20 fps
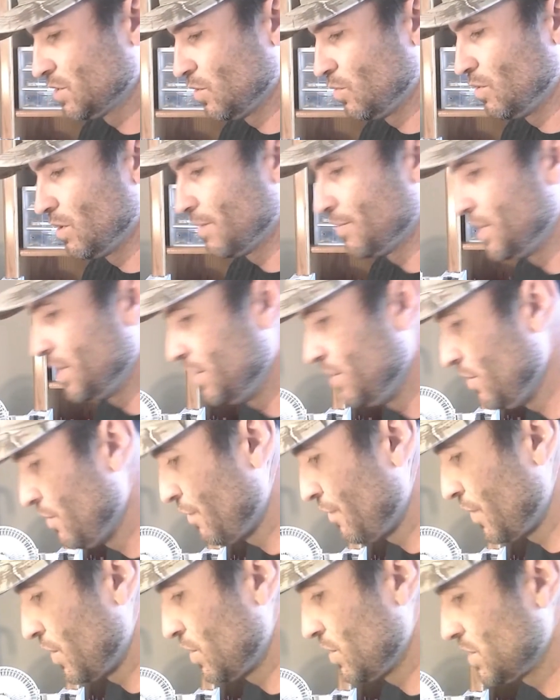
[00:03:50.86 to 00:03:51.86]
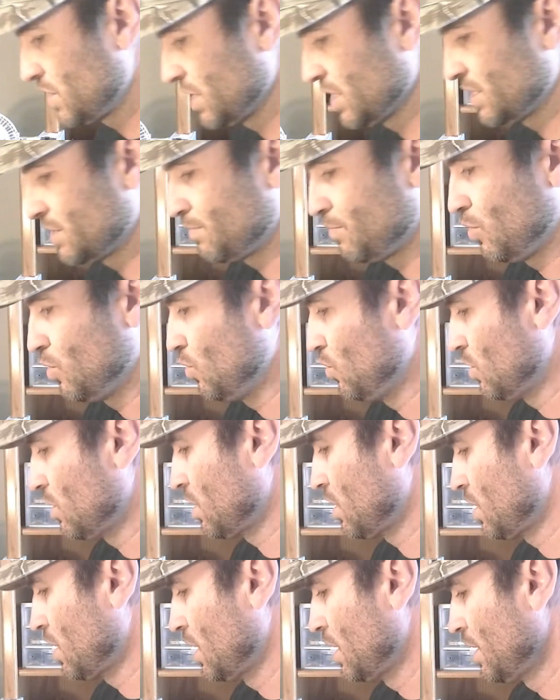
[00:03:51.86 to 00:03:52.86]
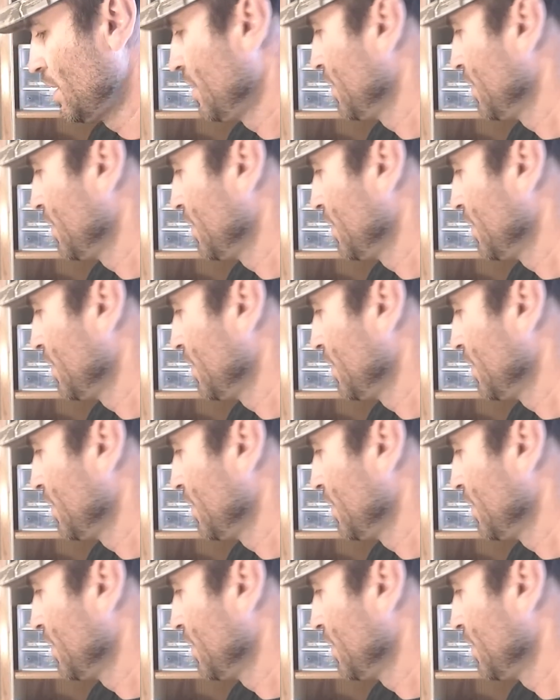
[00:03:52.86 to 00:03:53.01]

So what I'm going to do first is pour